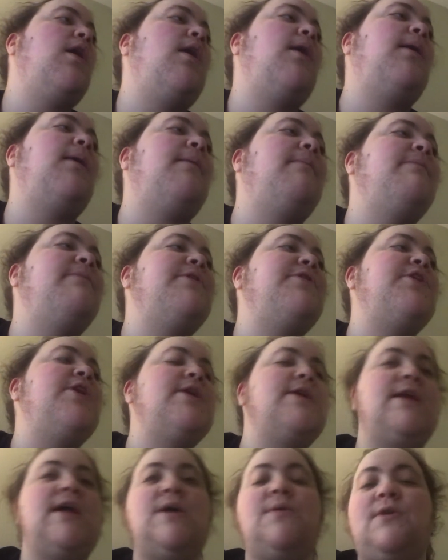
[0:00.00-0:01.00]
Um,
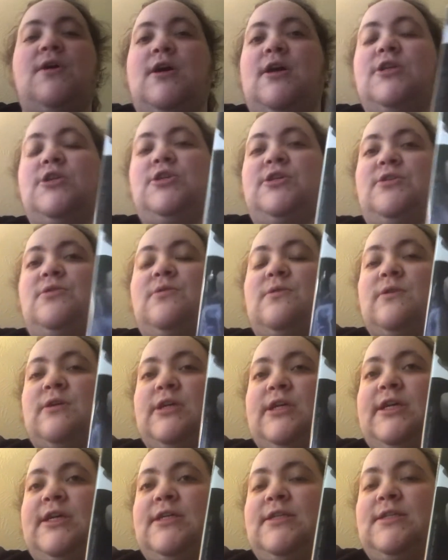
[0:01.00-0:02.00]
then I watched
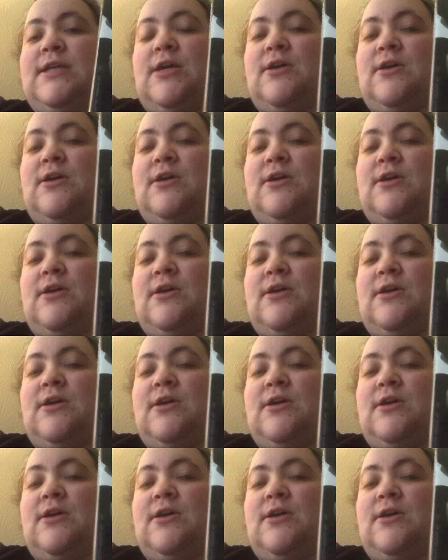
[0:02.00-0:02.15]
Notorious.